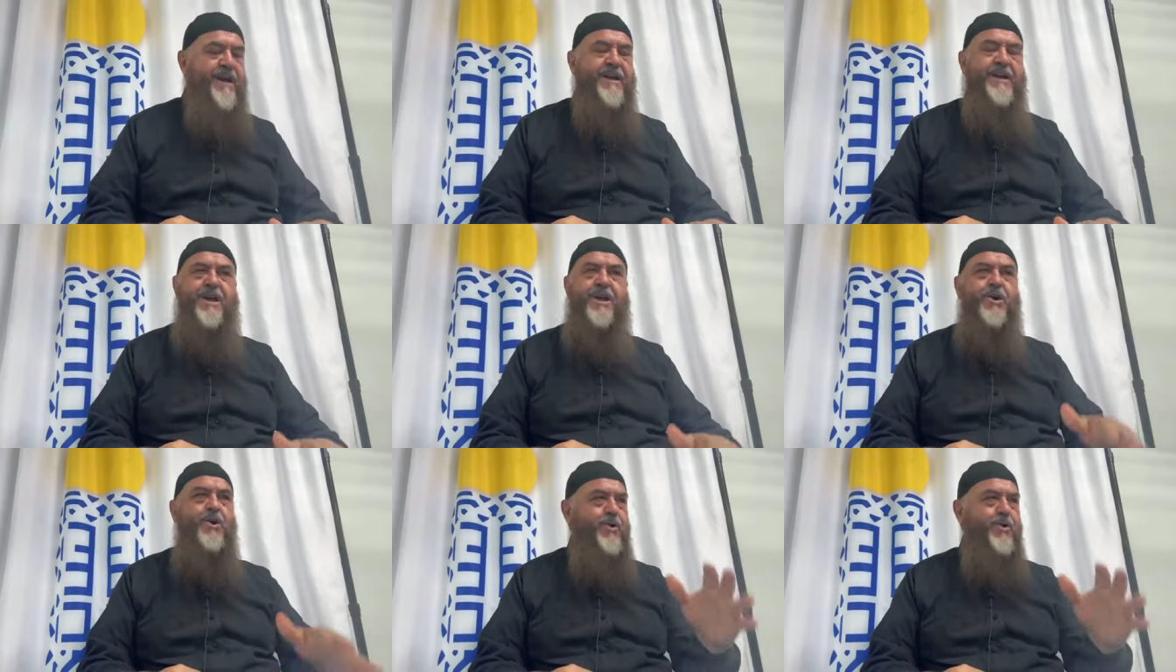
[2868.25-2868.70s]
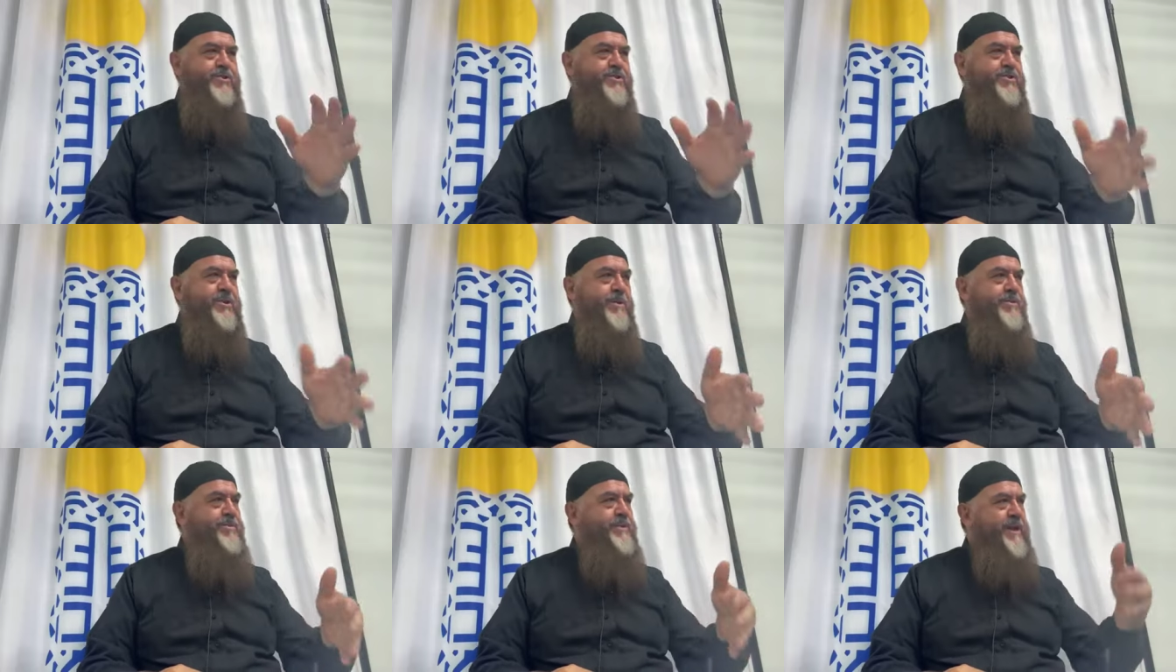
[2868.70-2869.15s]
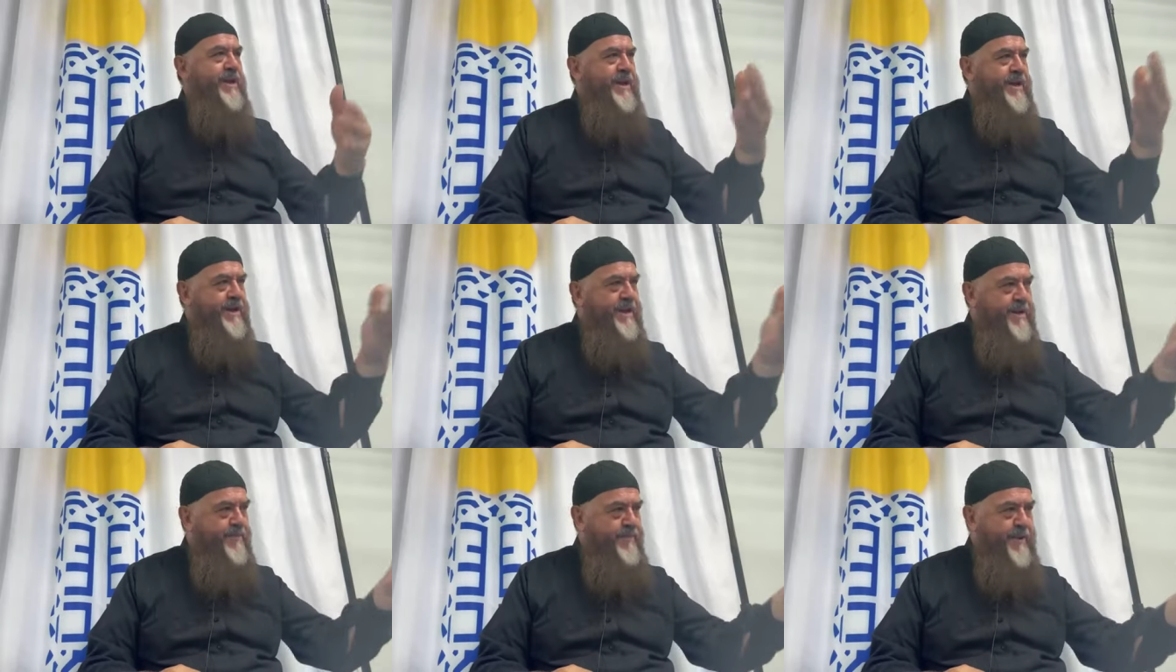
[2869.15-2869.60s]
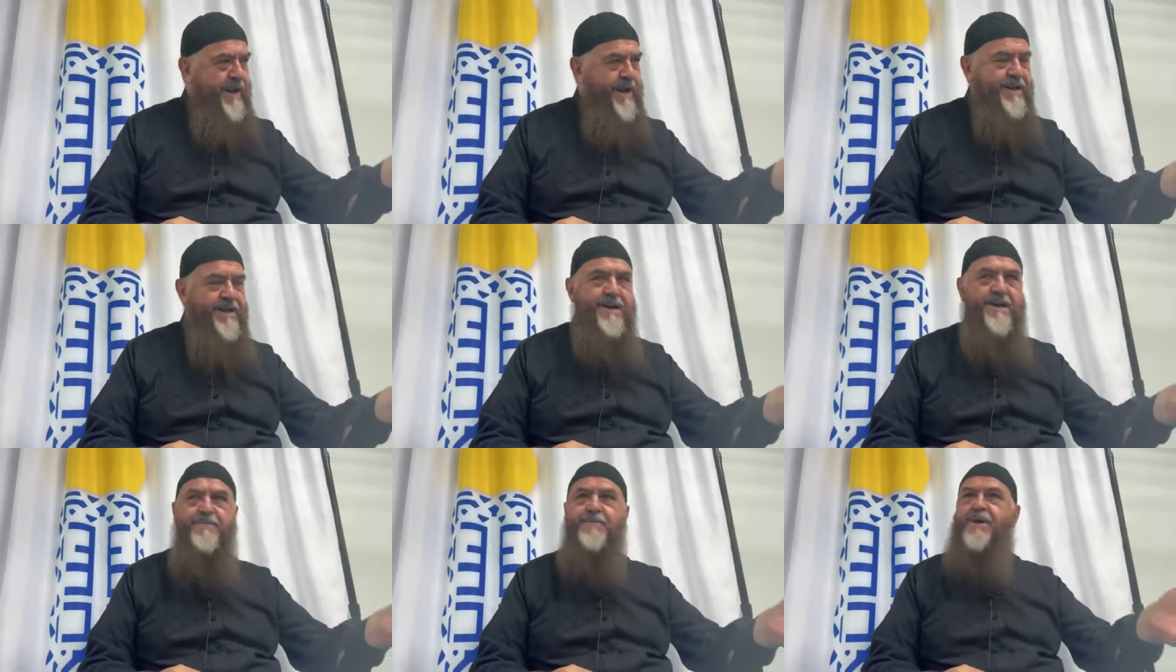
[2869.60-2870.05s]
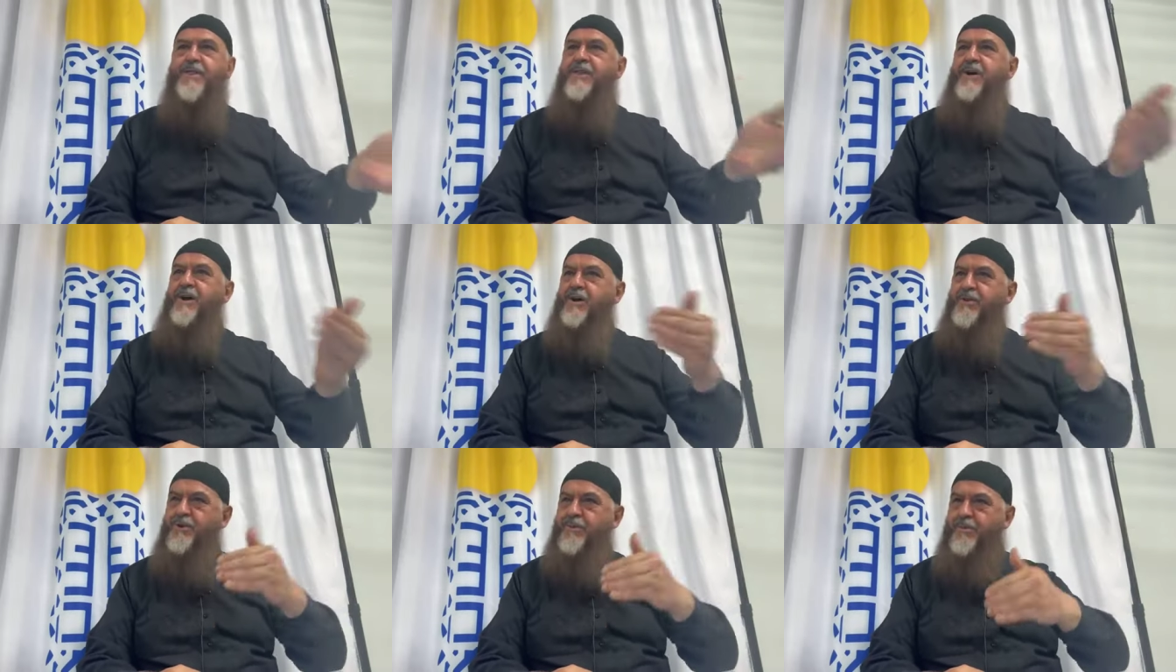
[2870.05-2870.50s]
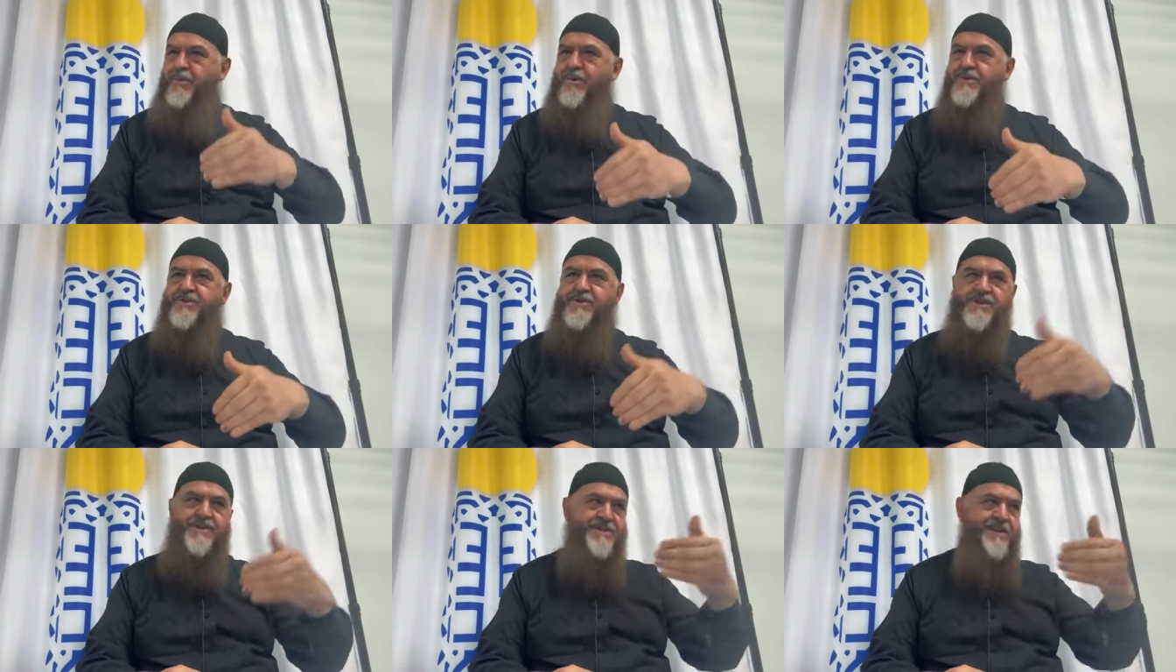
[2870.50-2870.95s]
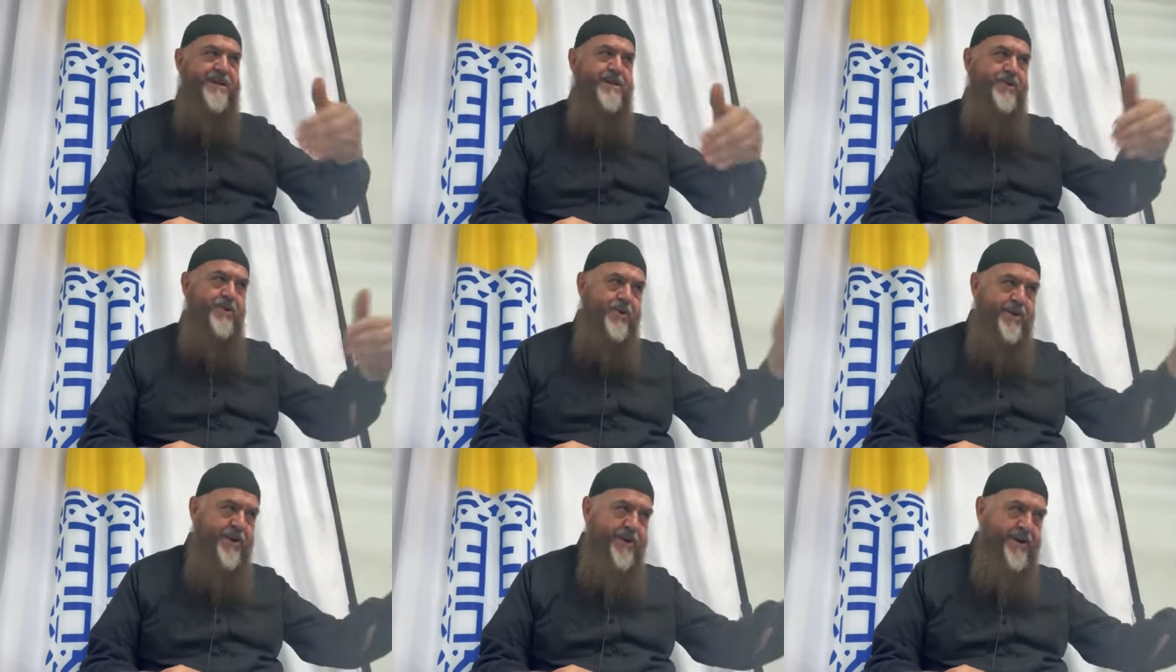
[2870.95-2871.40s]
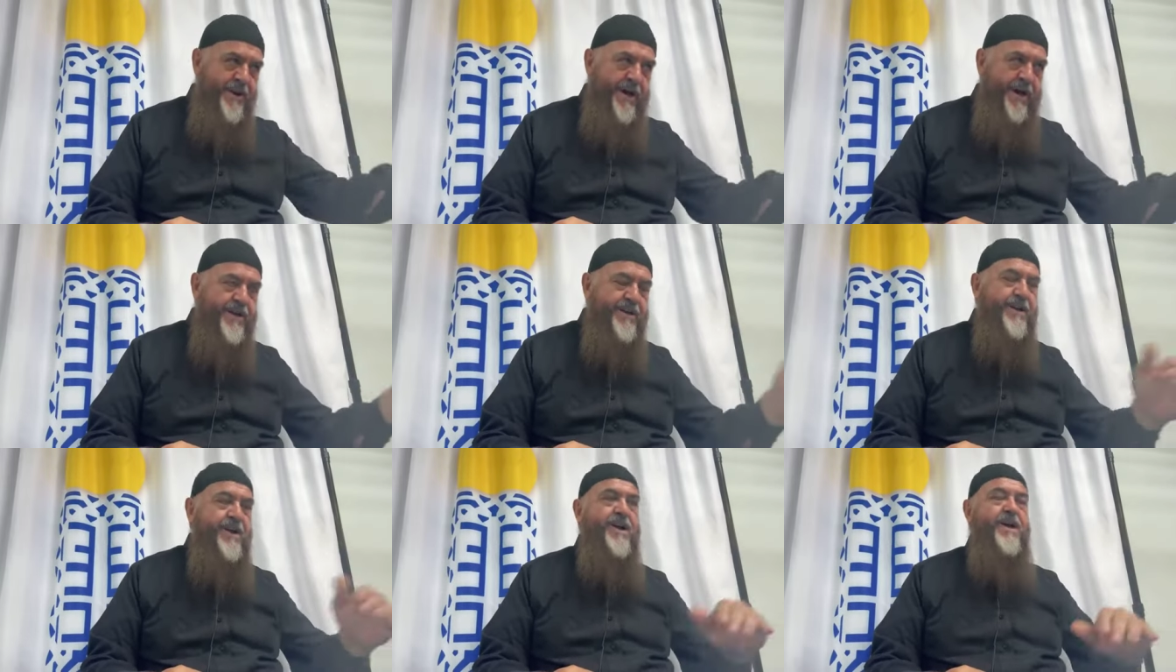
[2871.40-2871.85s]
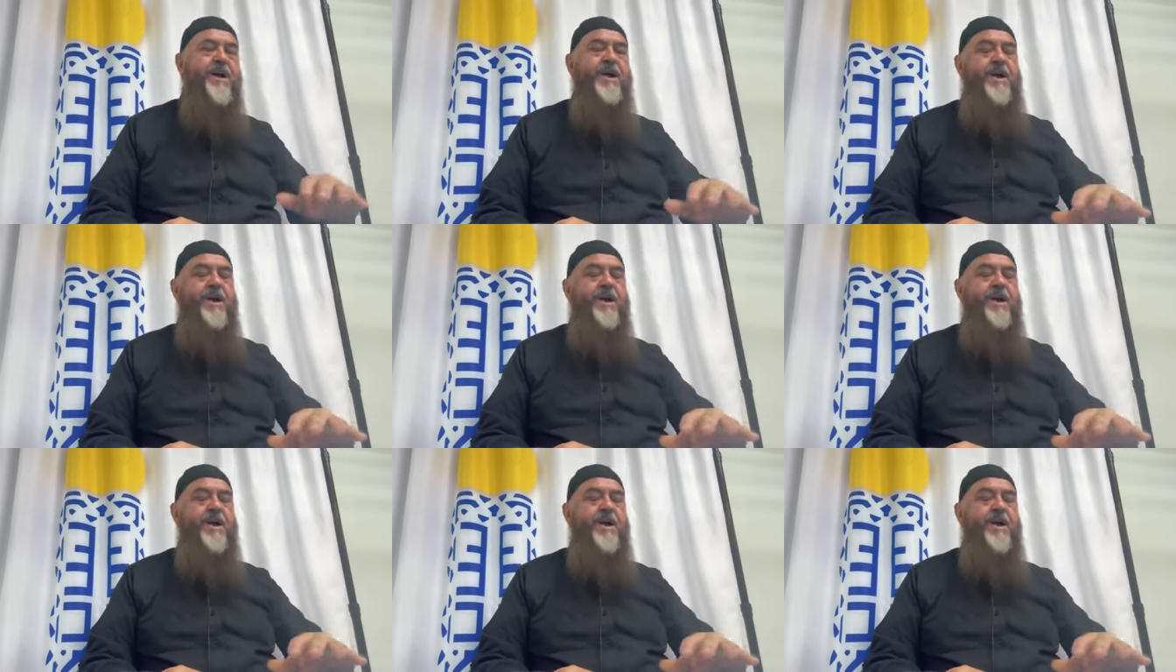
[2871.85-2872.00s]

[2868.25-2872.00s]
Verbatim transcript: like he owed something and he paid him, and the other person said you did not,